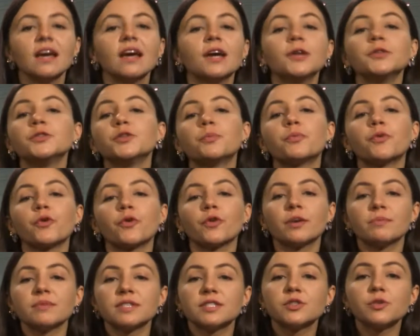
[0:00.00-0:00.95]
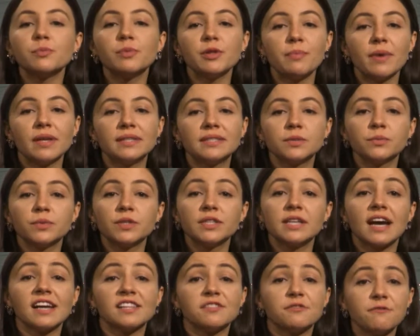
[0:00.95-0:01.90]
The program is supplemented with
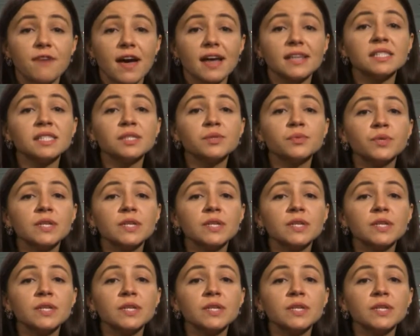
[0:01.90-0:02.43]
advanced